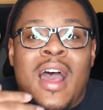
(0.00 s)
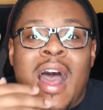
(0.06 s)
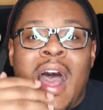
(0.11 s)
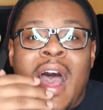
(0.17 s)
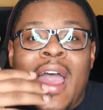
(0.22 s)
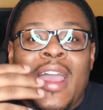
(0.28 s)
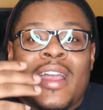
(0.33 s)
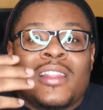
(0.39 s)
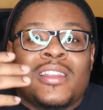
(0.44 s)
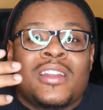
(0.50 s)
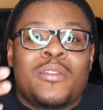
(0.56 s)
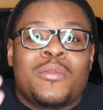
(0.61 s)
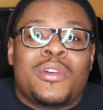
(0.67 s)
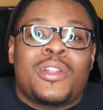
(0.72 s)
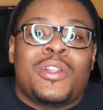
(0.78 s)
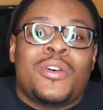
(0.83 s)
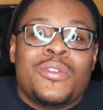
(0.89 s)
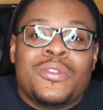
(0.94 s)
I ended up
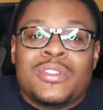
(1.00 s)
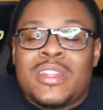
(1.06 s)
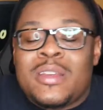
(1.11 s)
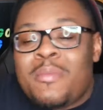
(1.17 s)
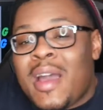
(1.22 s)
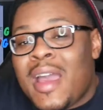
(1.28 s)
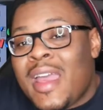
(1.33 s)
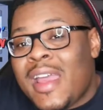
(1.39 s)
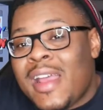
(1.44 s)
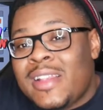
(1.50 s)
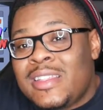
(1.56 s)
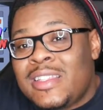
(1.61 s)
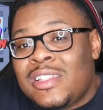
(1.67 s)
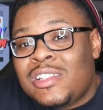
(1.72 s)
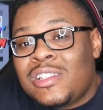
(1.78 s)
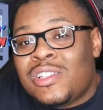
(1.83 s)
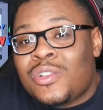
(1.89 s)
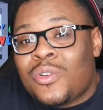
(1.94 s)
closing my
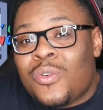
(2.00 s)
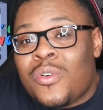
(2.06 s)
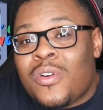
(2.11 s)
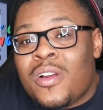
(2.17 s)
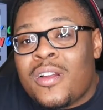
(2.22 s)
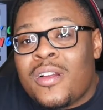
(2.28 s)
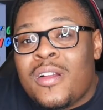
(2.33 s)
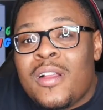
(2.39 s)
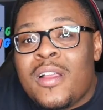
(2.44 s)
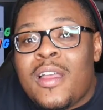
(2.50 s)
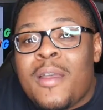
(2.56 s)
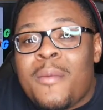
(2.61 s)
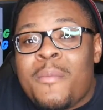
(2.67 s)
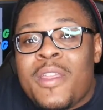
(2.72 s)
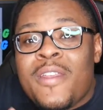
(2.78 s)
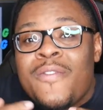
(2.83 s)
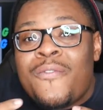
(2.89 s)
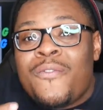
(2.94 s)
Etsy store
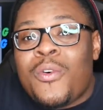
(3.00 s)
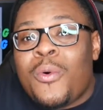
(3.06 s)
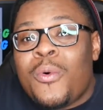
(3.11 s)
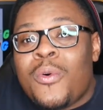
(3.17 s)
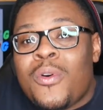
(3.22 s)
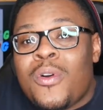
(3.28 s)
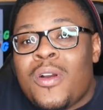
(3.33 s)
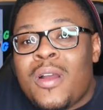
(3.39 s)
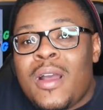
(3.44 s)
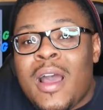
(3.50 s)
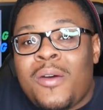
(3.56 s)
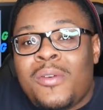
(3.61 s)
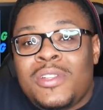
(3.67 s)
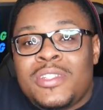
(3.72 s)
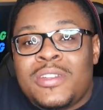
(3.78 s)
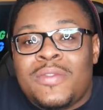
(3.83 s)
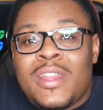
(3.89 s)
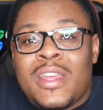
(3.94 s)
before I
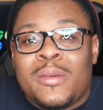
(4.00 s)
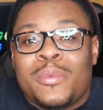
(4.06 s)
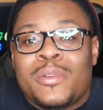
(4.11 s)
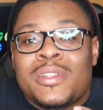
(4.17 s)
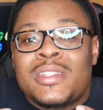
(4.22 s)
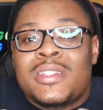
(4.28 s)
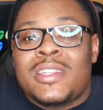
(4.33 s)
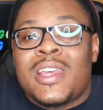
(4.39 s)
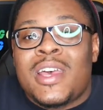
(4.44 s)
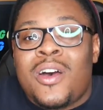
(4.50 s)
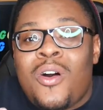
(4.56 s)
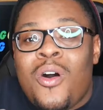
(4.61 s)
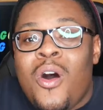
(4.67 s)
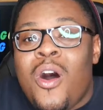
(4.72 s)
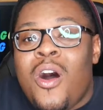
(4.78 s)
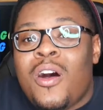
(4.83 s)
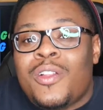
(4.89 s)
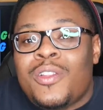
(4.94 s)
was even able to sell
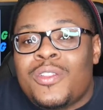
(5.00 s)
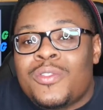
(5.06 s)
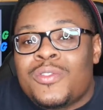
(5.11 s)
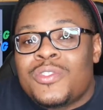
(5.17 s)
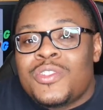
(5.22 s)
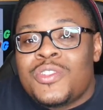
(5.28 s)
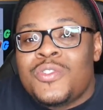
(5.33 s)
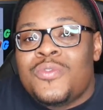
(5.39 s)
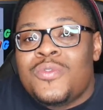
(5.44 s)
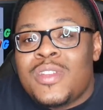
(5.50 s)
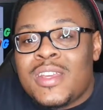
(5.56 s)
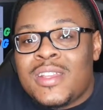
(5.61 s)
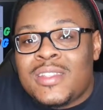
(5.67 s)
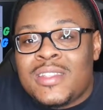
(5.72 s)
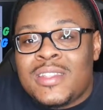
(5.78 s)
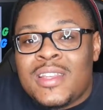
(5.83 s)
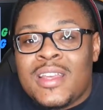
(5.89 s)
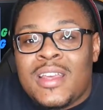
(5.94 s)
all of those
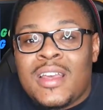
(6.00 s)
units.